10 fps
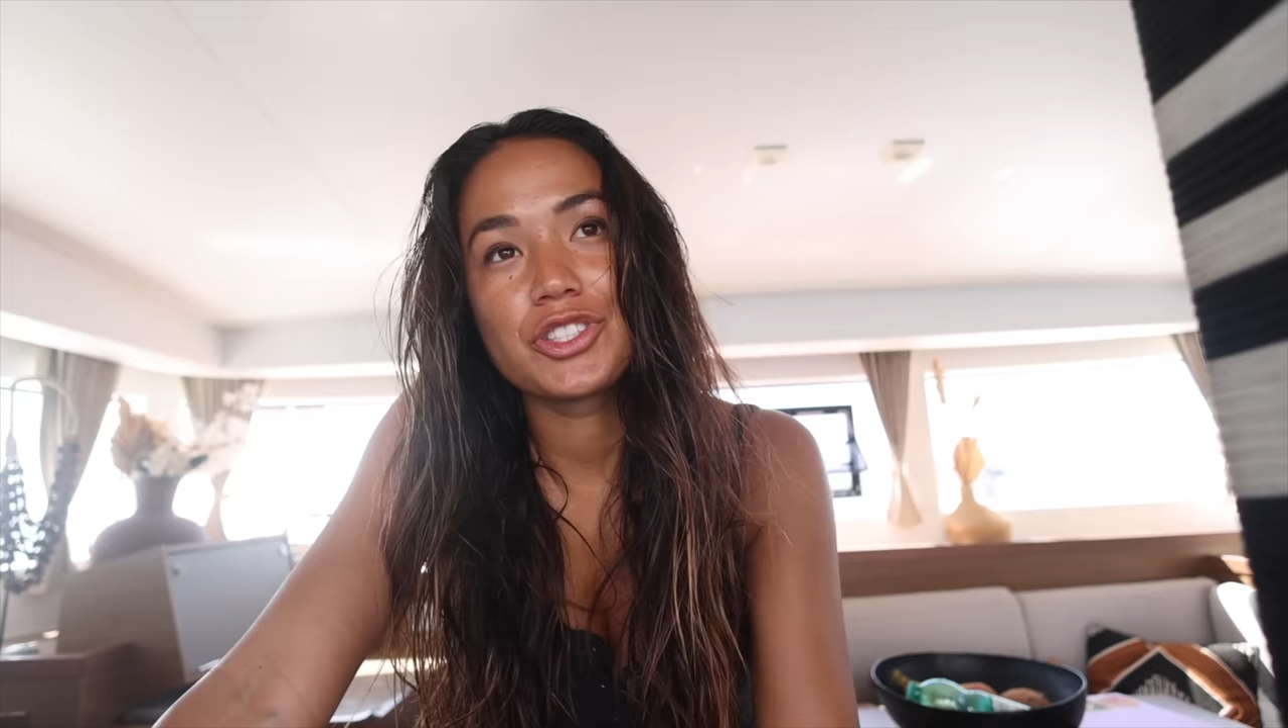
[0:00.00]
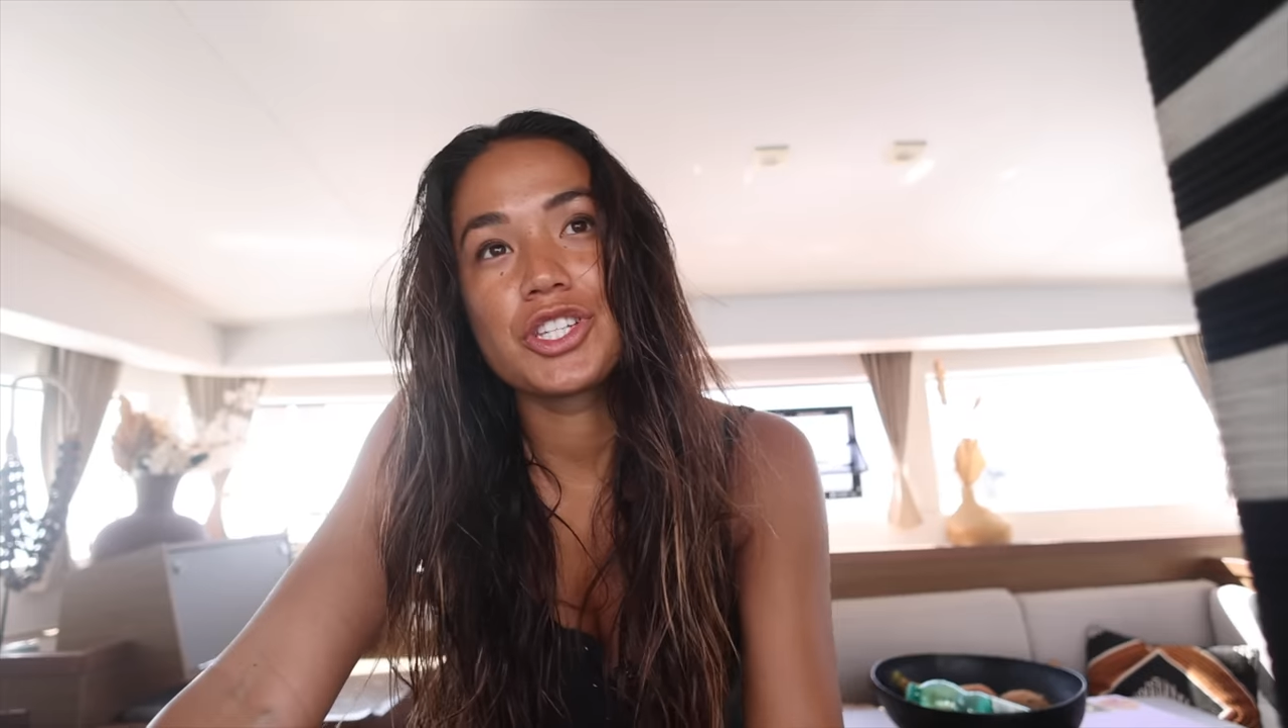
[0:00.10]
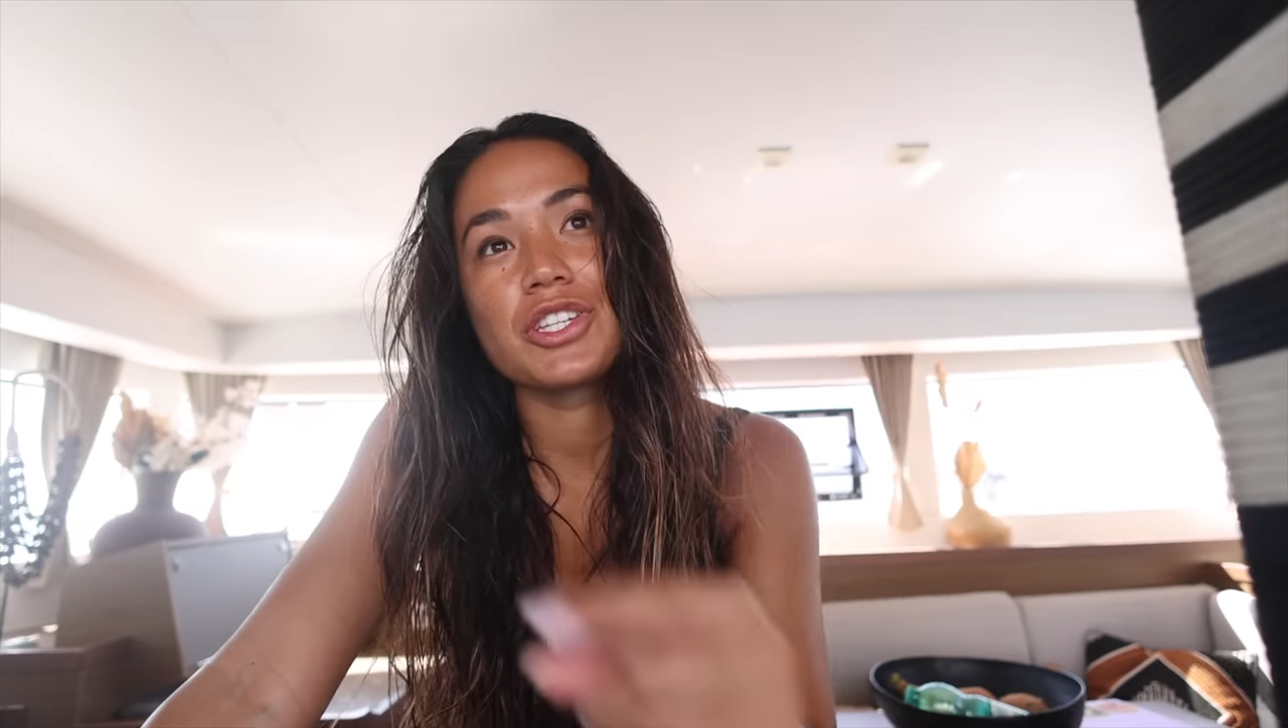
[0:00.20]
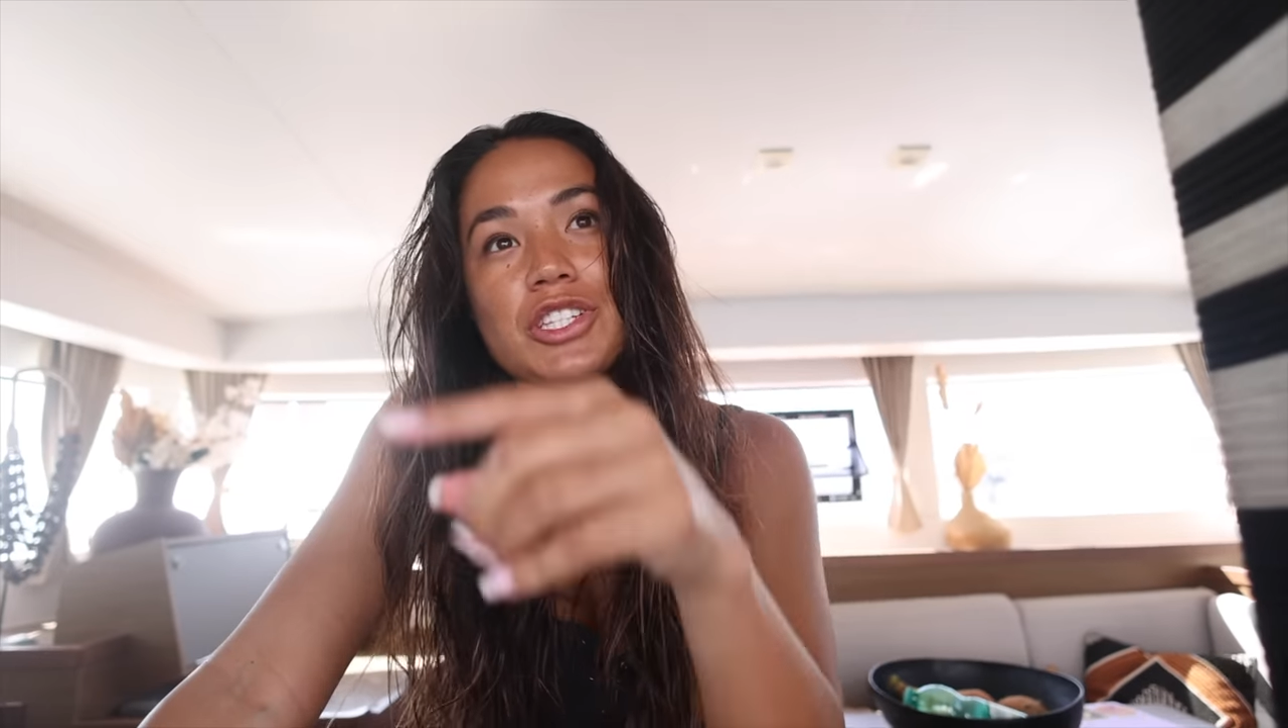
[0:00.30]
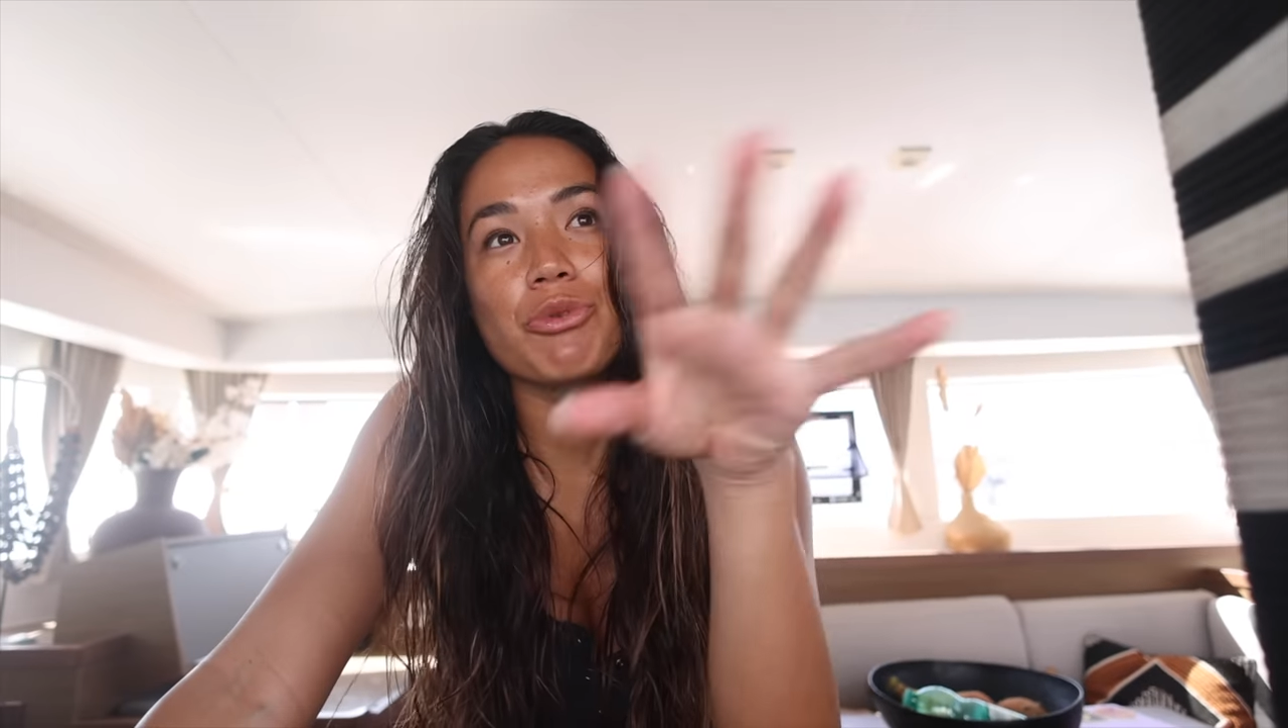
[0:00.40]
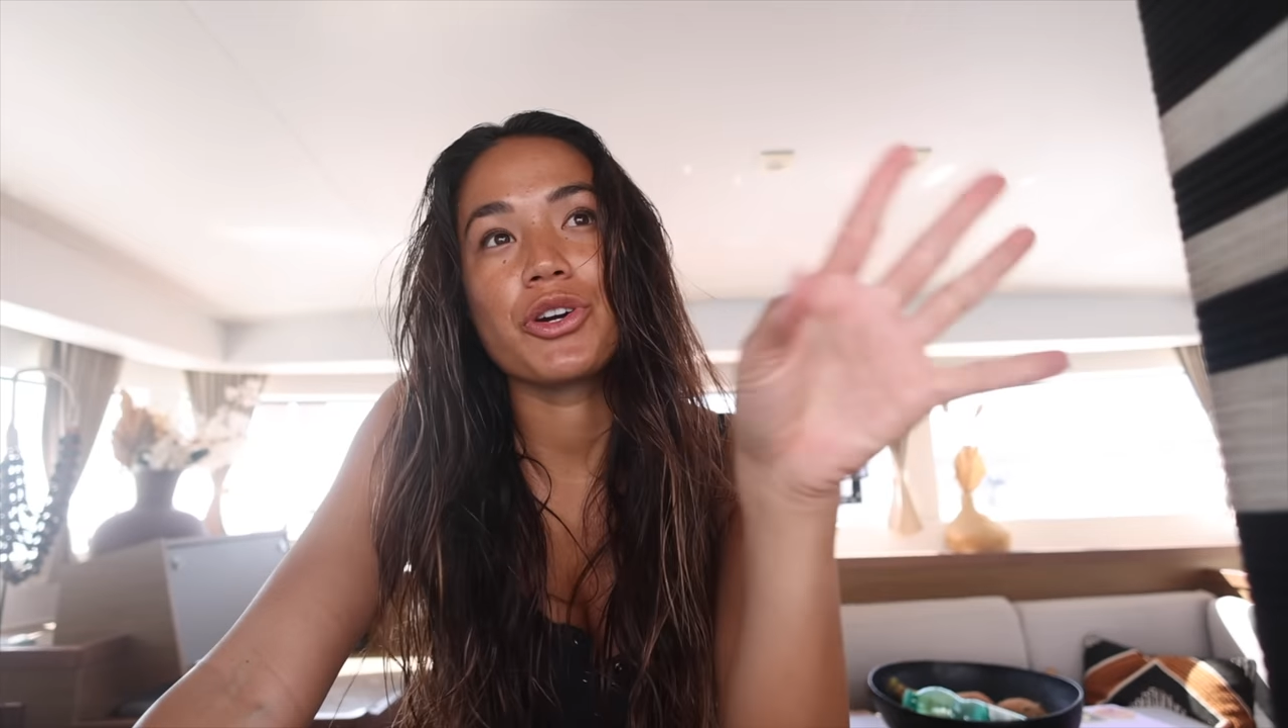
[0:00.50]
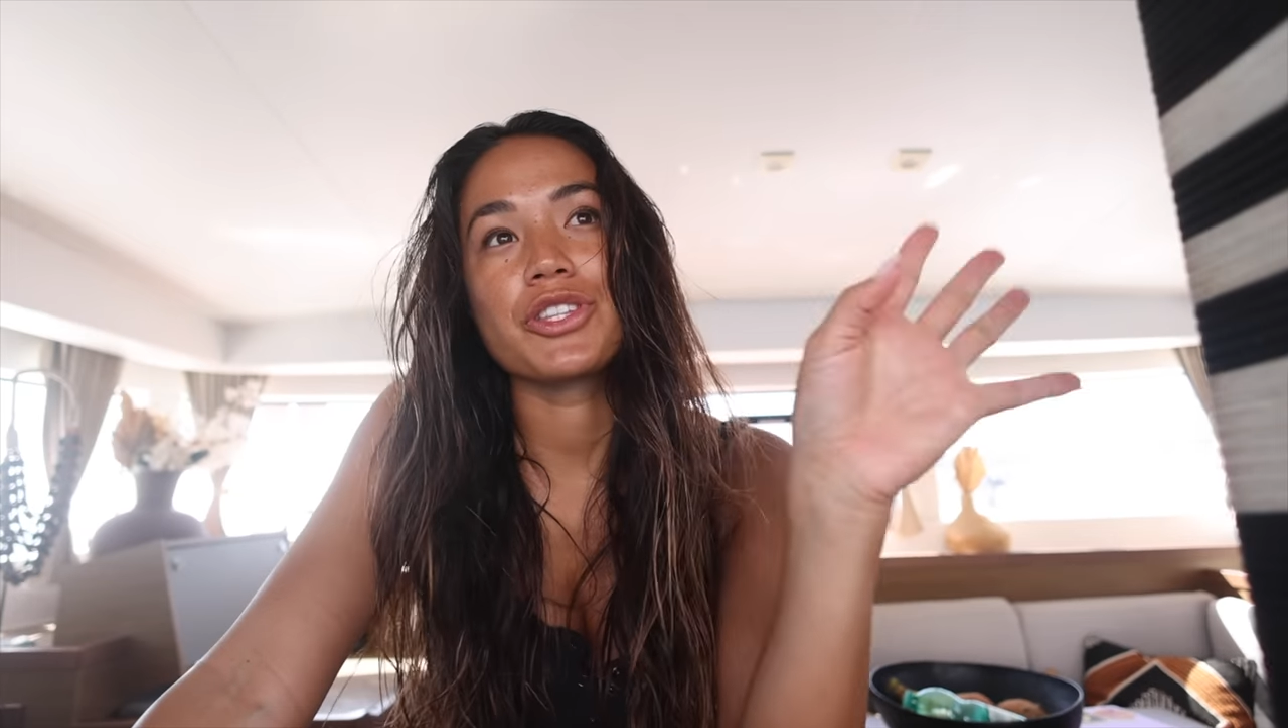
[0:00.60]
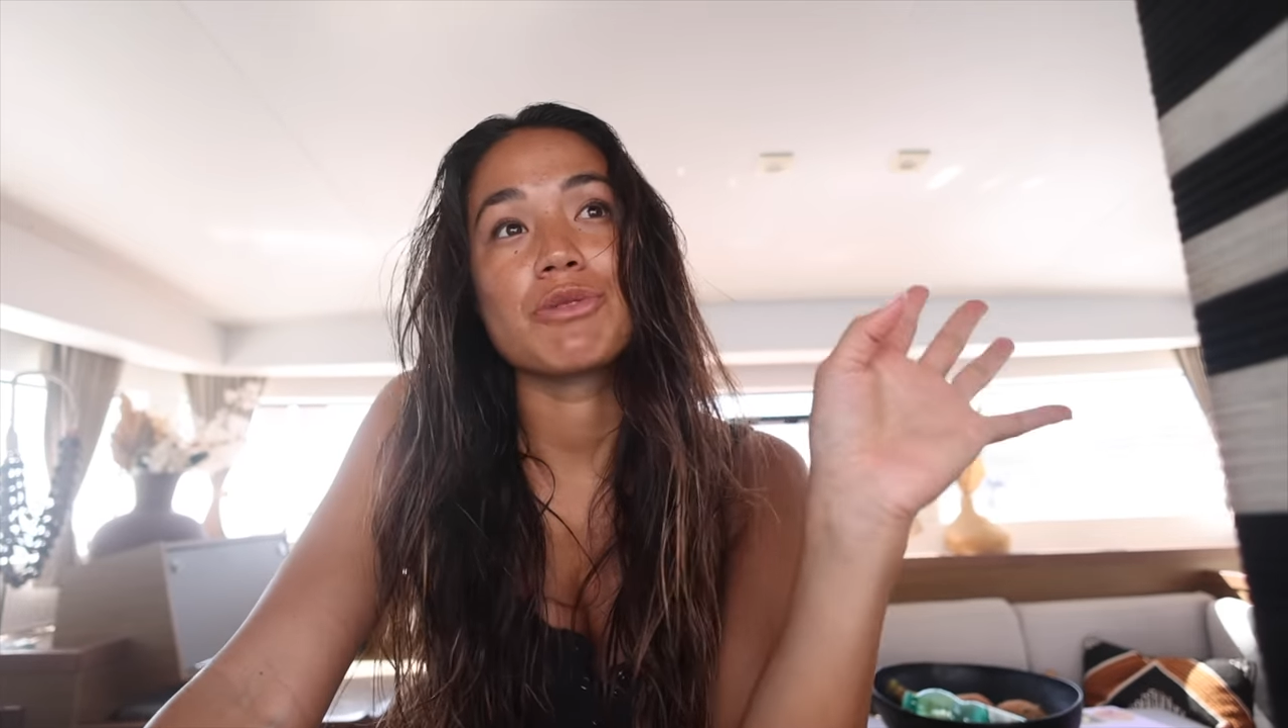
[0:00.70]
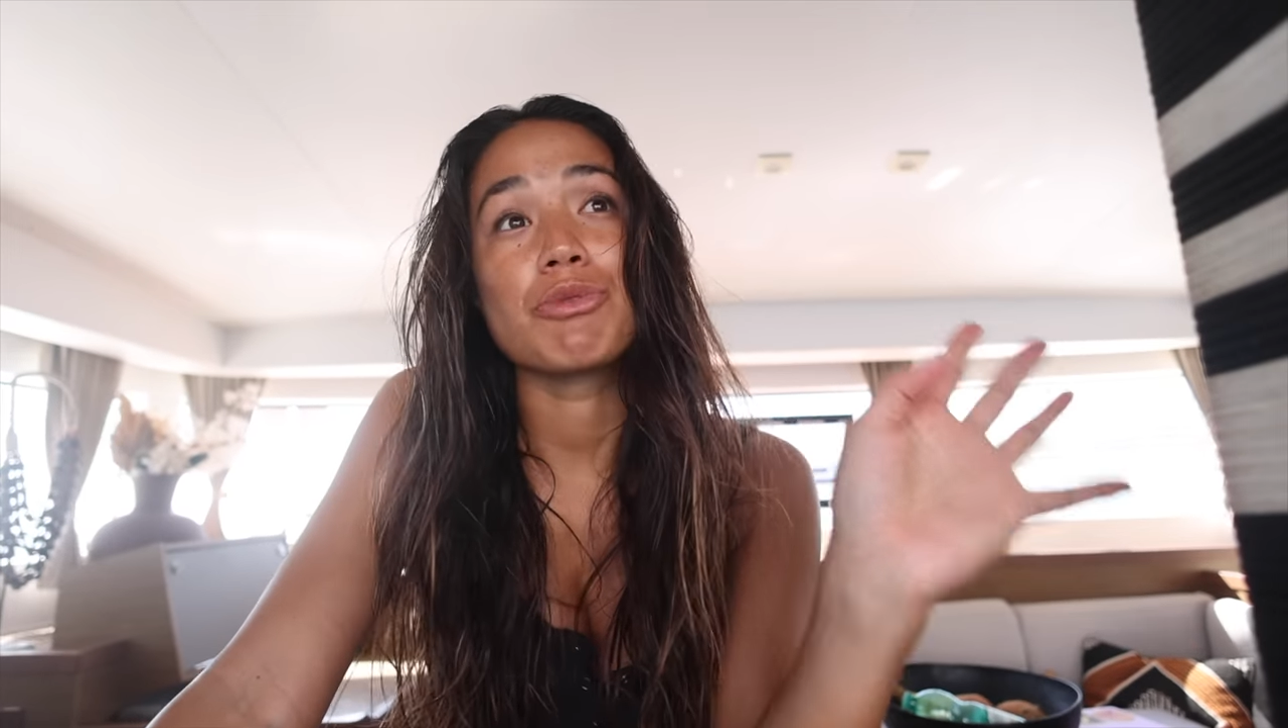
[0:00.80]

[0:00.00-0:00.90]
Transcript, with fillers: just exploring this